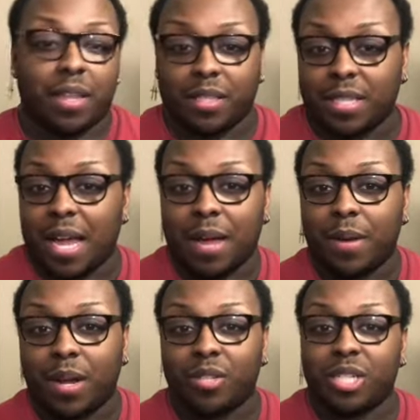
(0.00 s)
At the time,
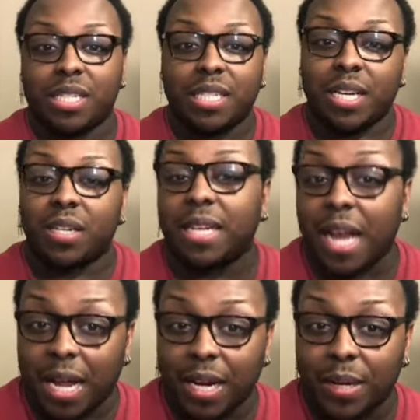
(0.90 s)
no, she still did
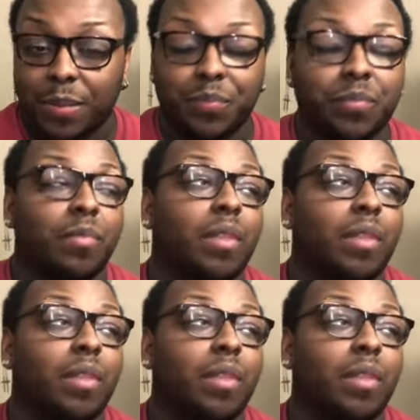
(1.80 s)
not know.